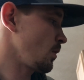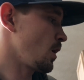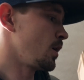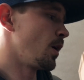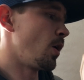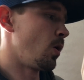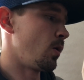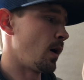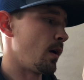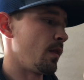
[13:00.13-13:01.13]

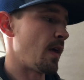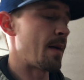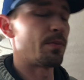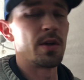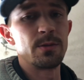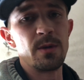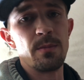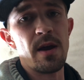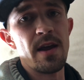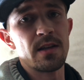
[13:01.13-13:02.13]
that brings me to
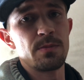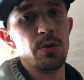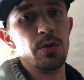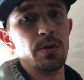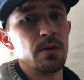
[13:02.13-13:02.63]
my next boot.